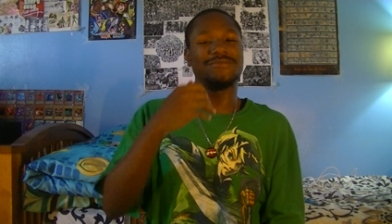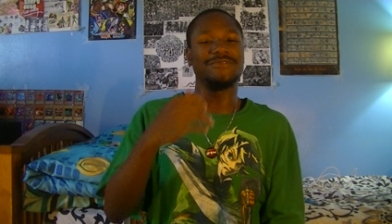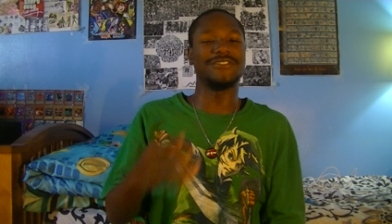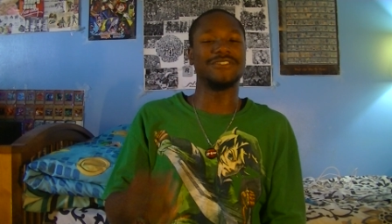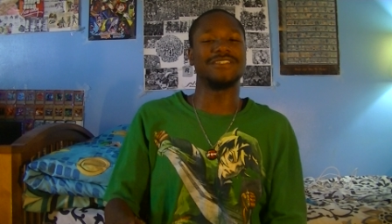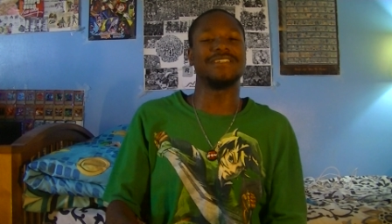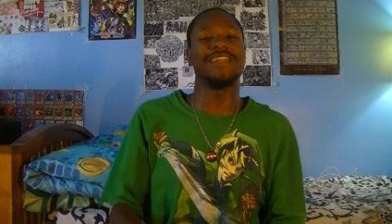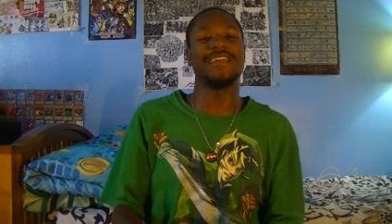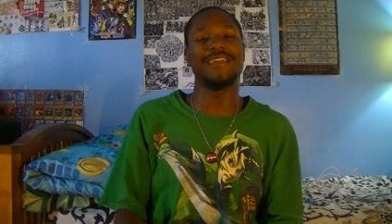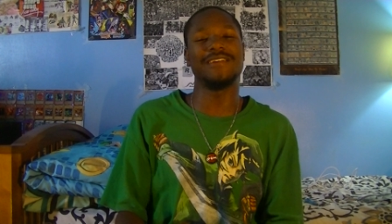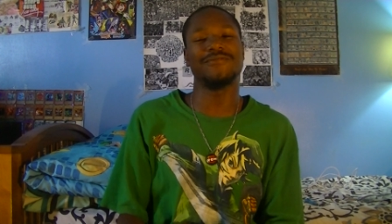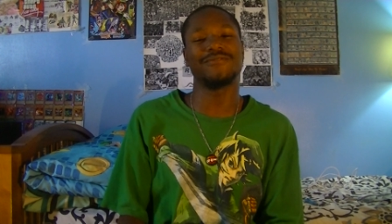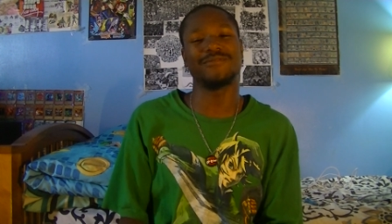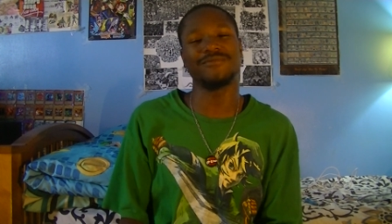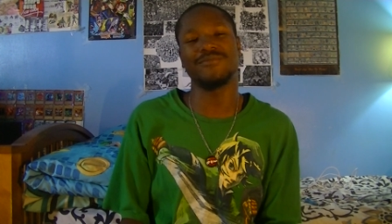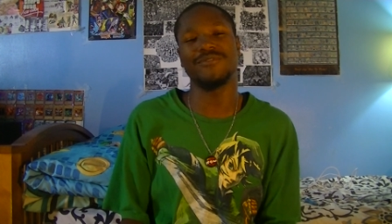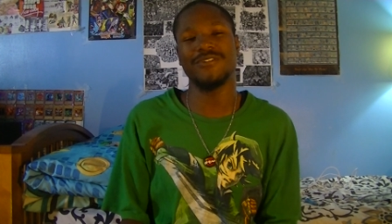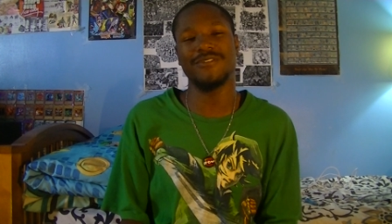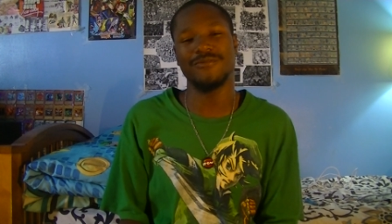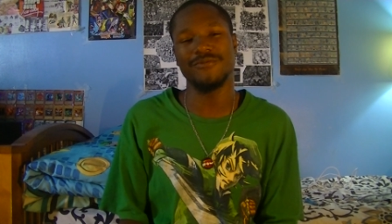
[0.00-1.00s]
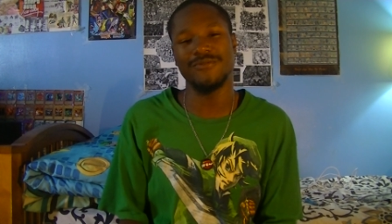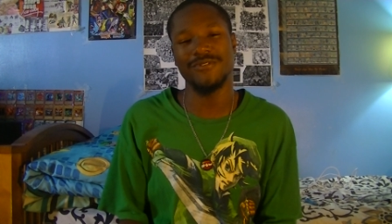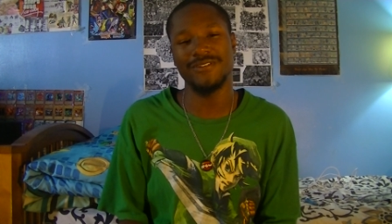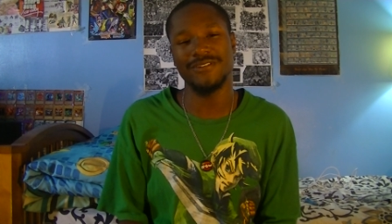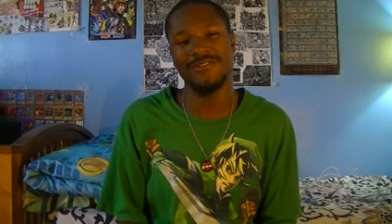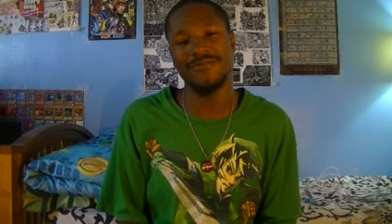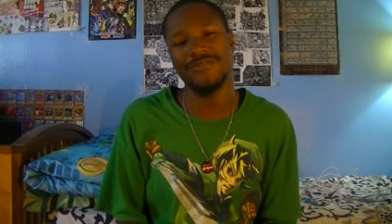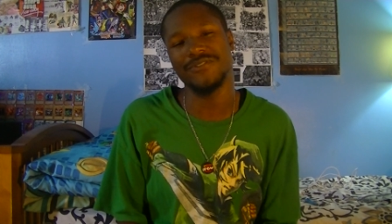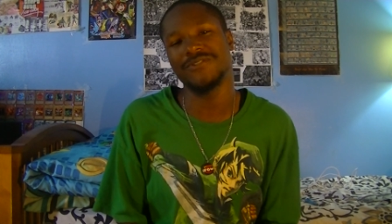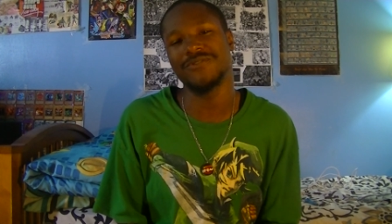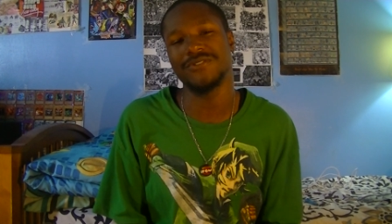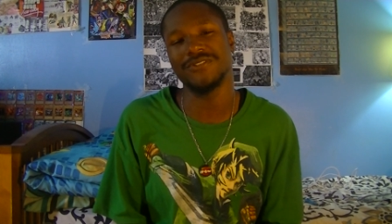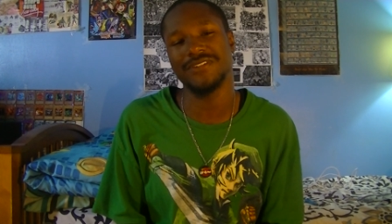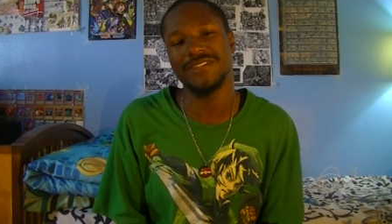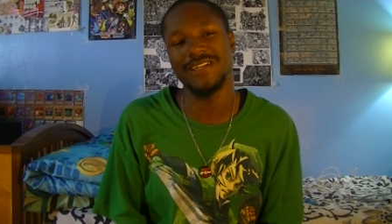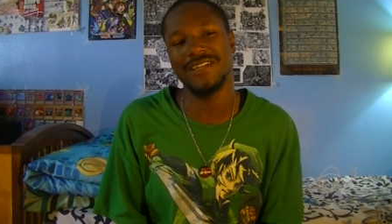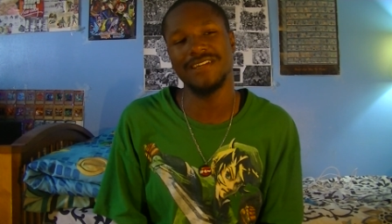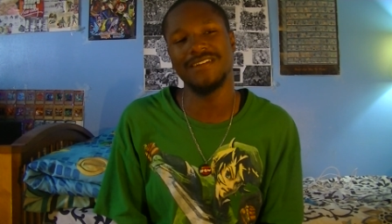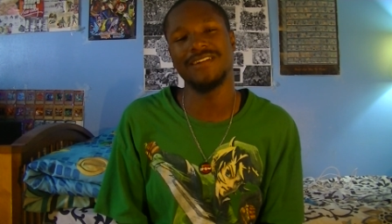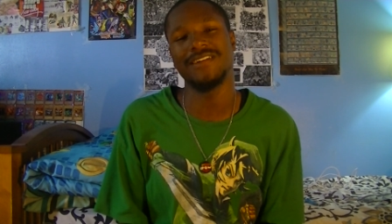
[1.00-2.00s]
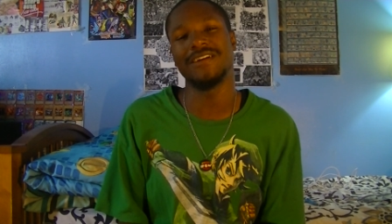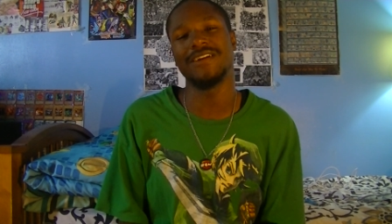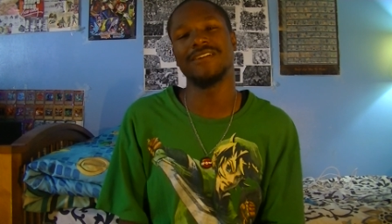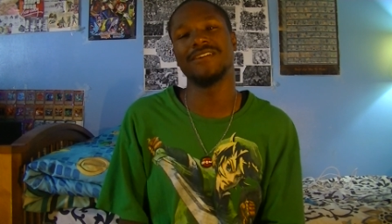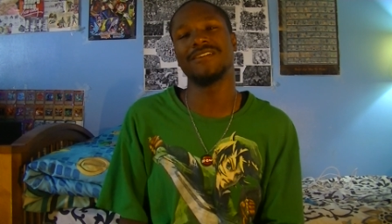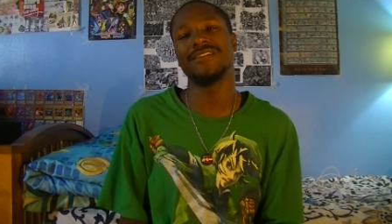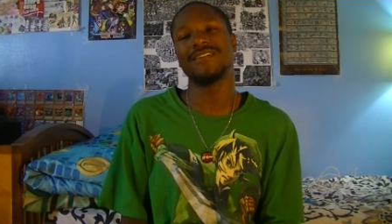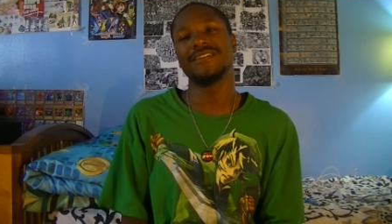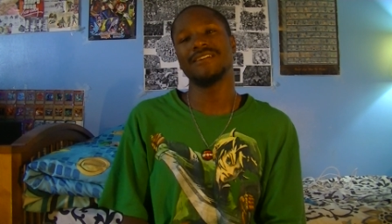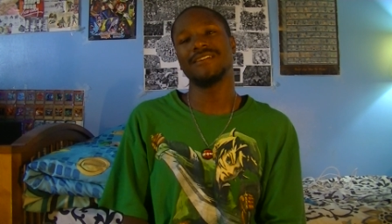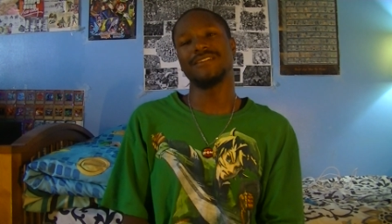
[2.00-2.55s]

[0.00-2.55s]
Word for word: just named from part one going towards the end there.